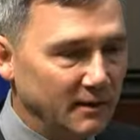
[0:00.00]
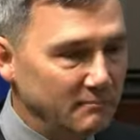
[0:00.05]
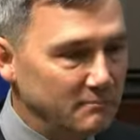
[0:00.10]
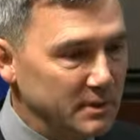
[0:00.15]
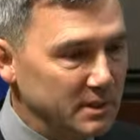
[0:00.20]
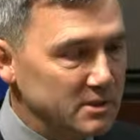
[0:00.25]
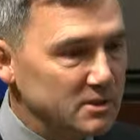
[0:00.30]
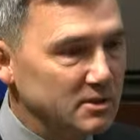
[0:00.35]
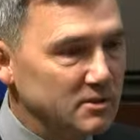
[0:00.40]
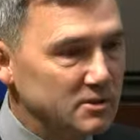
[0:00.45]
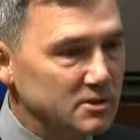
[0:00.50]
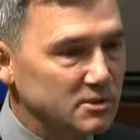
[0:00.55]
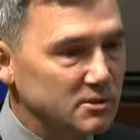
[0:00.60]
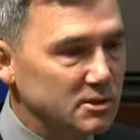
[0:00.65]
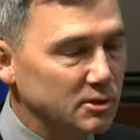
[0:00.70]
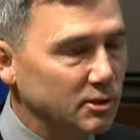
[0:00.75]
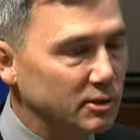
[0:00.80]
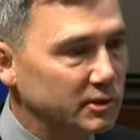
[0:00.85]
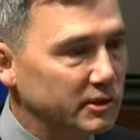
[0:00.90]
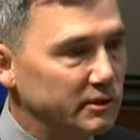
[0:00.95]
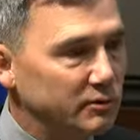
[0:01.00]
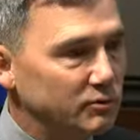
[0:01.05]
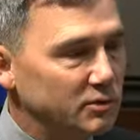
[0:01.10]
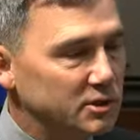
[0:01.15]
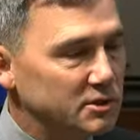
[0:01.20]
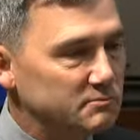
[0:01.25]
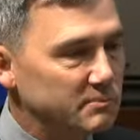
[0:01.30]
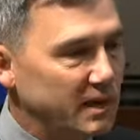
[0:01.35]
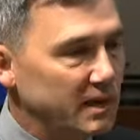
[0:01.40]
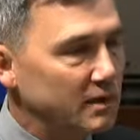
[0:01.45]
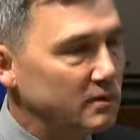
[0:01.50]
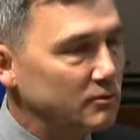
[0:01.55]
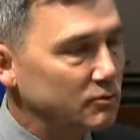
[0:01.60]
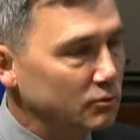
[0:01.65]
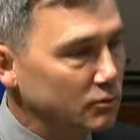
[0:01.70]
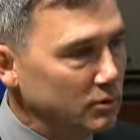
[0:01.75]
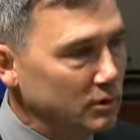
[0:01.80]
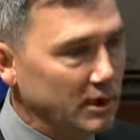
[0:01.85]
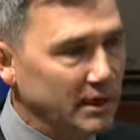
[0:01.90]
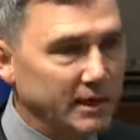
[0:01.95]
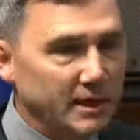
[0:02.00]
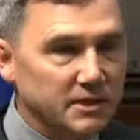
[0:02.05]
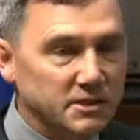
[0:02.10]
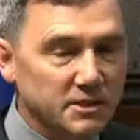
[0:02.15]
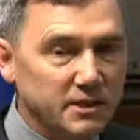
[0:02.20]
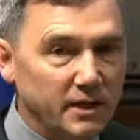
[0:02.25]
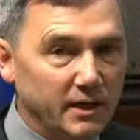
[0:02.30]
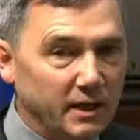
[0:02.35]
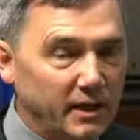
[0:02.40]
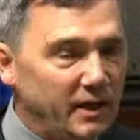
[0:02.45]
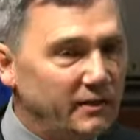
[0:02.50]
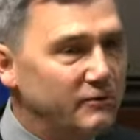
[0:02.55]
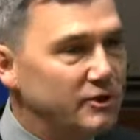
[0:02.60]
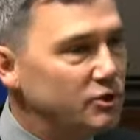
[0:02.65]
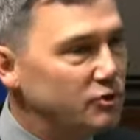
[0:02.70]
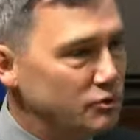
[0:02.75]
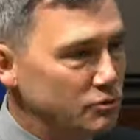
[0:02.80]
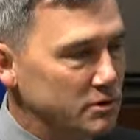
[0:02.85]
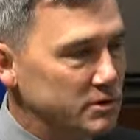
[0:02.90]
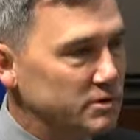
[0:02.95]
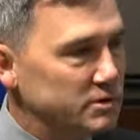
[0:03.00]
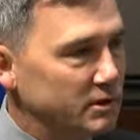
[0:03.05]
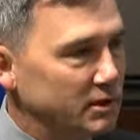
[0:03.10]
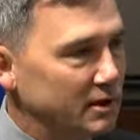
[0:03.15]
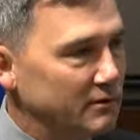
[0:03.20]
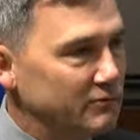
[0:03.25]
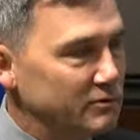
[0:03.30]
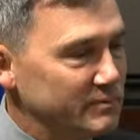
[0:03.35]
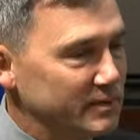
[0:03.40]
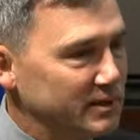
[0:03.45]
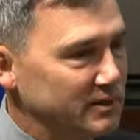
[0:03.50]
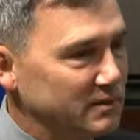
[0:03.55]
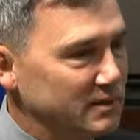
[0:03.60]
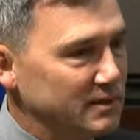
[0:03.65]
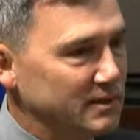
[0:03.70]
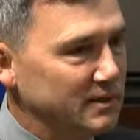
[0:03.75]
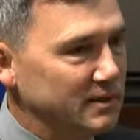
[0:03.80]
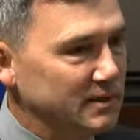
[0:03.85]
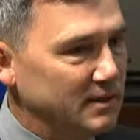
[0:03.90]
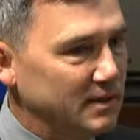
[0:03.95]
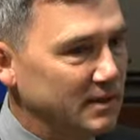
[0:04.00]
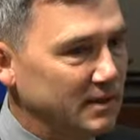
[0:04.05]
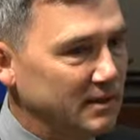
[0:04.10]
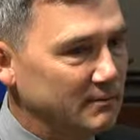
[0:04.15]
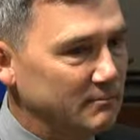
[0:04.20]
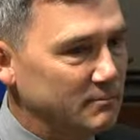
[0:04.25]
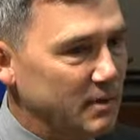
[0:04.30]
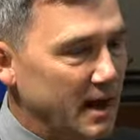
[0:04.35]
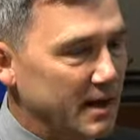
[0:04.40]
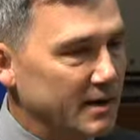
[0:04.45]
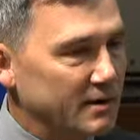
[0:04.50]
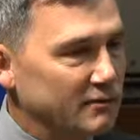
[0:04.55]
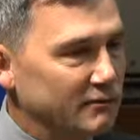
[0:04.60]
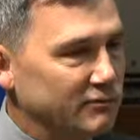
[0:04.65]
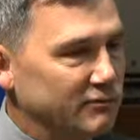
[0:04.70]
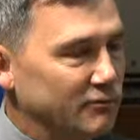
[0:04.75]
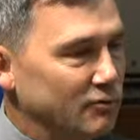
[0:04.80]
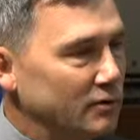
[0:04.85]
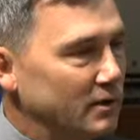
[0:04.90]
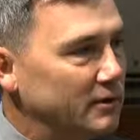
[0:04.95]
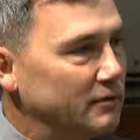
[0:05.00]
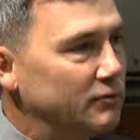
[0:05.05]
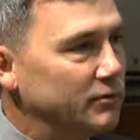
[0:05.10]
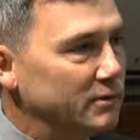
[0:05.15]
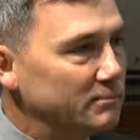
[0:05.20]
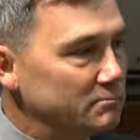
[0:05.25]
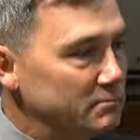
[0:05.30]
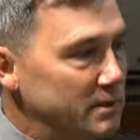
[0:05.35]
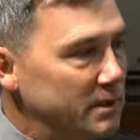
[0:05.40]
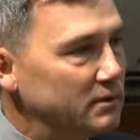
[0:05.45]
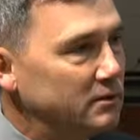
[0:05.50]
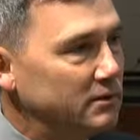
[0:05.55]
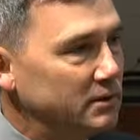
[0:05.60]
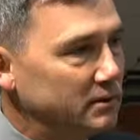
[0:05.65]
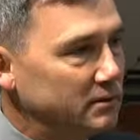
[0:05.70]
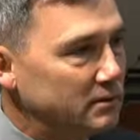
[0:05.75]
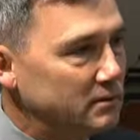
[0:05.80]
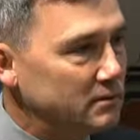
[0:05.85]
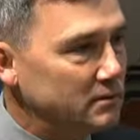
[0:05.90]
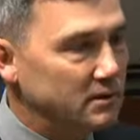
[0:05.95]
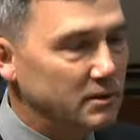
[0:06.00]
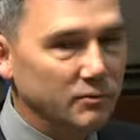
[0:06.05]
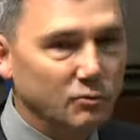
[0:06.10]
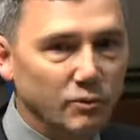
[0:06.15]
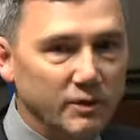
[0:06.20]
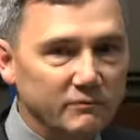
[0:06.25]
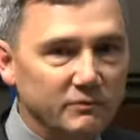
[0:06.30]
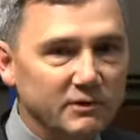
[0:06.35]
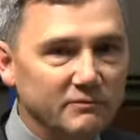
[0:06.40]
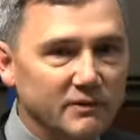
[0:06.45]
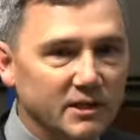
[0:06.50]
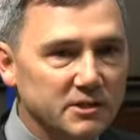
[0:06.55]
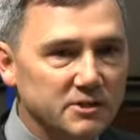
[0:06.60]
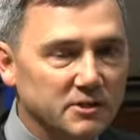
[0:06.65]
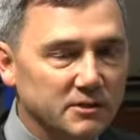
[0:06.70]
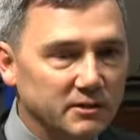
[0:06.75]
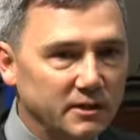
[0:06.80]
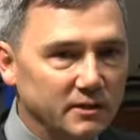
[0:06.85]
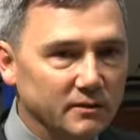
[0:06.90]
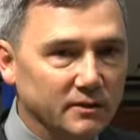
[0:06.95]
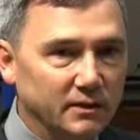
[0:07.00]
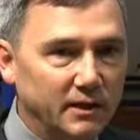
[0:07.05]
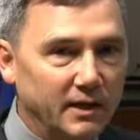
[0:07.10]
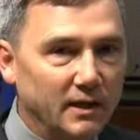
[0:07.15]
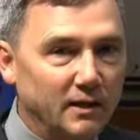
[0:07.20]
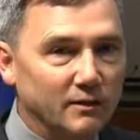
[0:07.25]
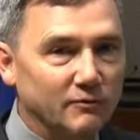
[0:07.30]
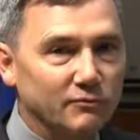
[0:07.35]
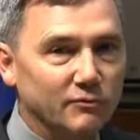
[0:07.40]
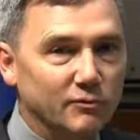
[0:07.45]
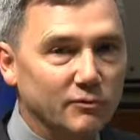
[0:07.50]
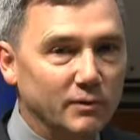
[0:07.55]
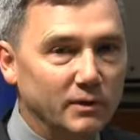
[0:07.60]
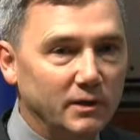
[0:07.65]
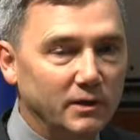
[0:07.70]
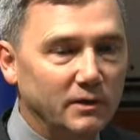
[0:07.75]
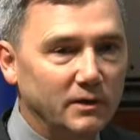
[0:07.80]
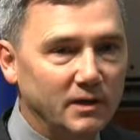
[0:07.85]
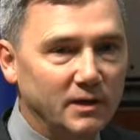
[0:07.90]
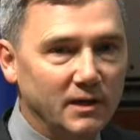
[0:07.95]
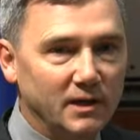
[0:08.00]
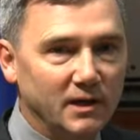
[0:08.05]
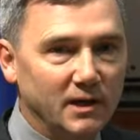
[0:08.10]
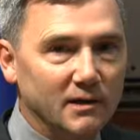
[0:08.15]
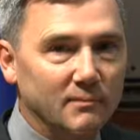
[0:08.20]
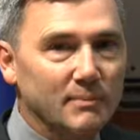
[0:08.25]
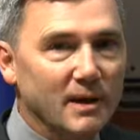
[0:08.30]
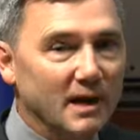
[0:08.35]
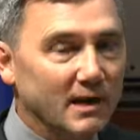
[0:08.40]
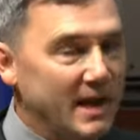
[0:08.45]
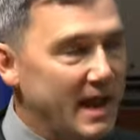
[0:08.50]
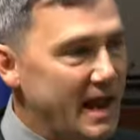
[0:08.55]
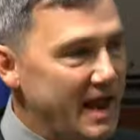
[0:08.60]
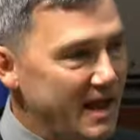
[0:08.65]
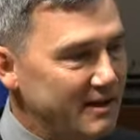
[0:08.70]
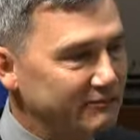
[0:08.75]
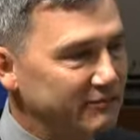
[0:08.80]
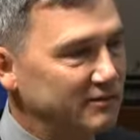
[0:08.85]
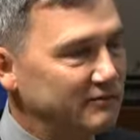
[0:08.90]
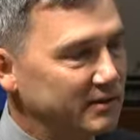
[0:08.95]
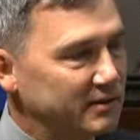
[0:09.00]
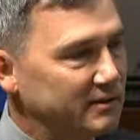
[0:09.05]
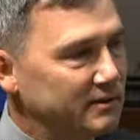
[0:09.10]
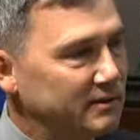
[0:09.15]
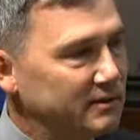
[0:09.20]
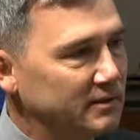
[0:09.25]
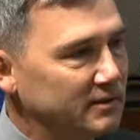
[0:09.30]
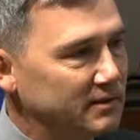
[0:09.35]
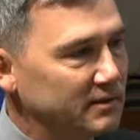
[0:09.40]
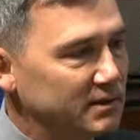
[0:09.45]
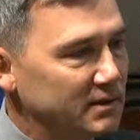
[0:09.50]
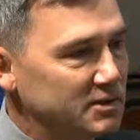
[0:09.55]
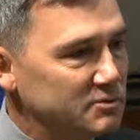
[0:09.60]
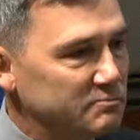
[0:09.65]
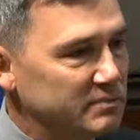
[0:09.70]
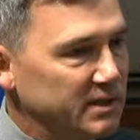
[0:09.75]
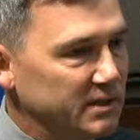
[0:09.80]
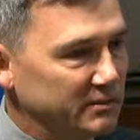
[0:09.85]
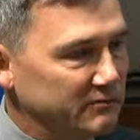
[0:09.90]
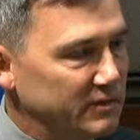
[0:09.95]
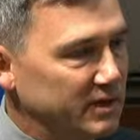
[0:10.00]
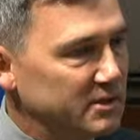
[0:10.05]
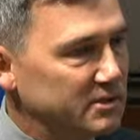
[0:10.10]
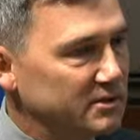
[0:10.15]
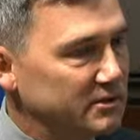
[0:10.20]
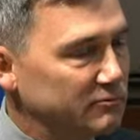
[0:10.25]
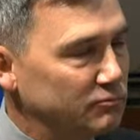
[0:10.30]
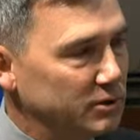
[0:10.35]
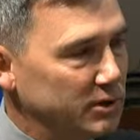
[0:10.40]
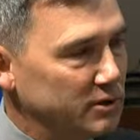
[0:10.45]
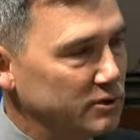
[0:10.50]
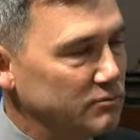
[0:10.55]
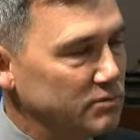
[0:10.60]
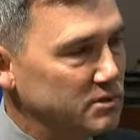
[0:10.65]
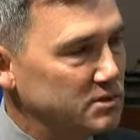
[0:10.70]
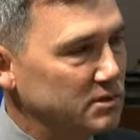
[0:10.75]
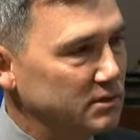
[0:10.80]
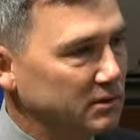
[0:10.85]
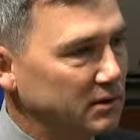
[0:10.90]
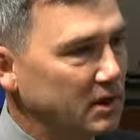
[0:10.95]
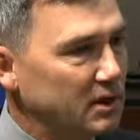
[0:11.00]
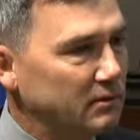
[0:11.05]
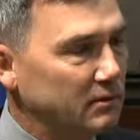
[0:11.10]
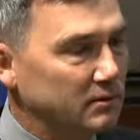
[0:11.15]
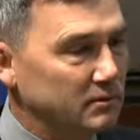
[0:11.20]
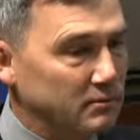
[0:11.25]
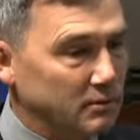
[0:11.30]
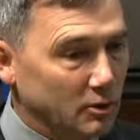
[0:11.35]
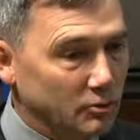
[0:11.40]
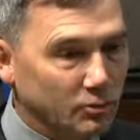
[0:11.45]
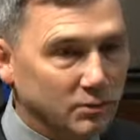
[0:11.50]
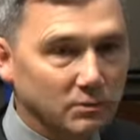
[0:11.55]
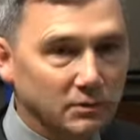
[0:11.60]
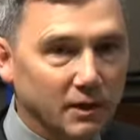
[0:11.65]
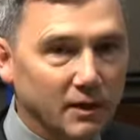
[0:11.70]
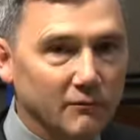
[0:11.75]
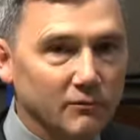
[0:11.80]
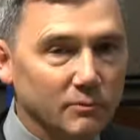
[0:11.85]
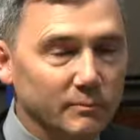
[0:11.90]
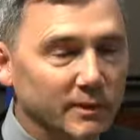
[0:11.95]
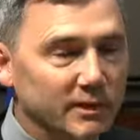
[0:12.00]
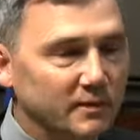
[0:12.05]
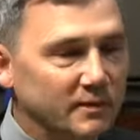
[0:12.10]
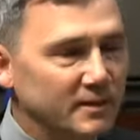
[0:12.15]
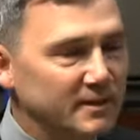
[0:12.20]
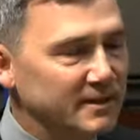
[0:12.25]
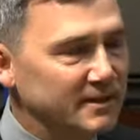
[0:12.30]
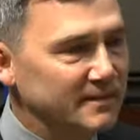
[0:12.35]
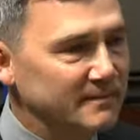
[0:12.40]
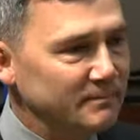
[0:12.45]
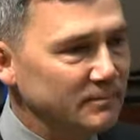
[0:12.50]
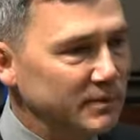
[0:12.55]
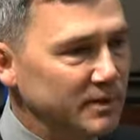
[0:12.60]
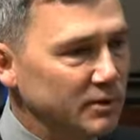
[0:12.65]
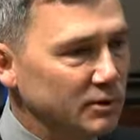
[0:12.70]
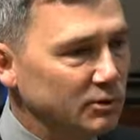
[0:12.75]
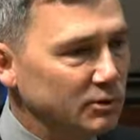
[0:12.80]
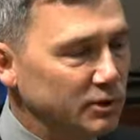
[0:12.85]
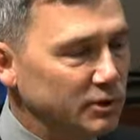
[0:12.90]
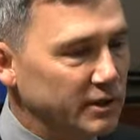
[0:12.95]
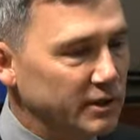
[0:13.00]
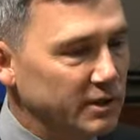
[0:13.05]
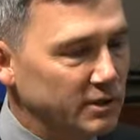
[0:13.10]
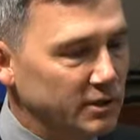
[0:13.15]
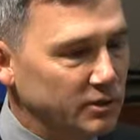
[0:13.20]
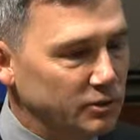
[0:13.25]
businesses looking to expand, or like I say, even units of government. Out of the $400 million that we've invested here in California, about half of it has been invested with units of local government that are looking to